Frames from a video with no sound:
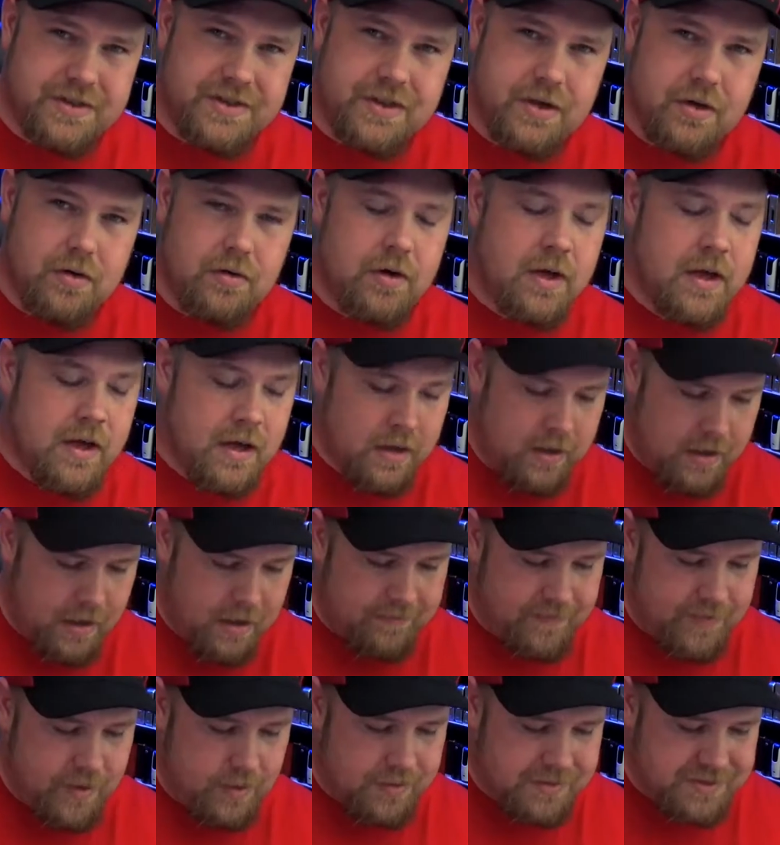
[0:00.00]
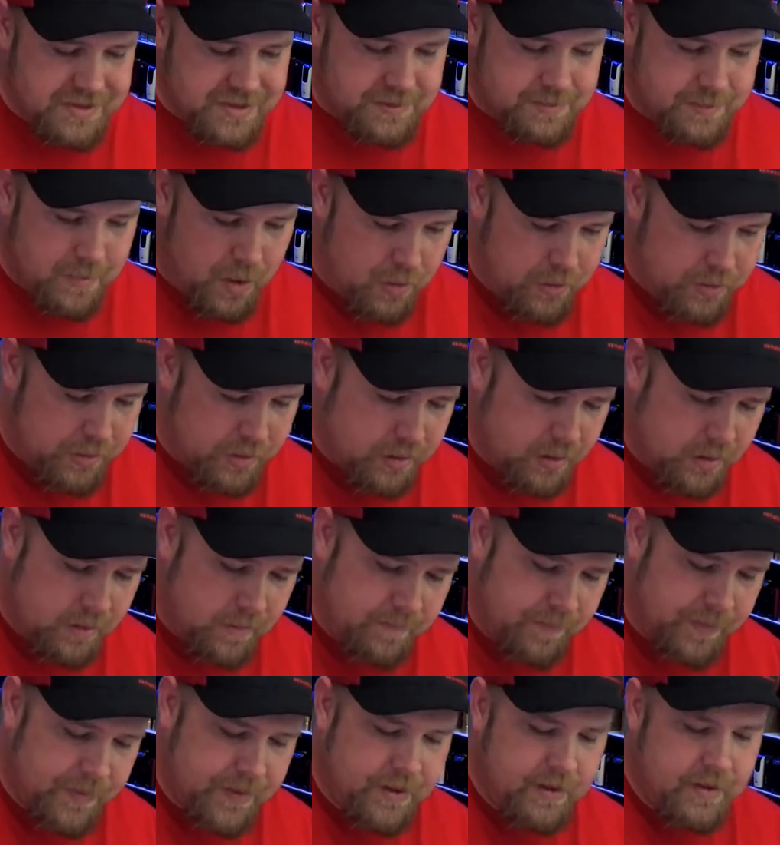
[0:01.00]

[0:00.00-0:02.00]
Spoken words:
So if you're a smoker,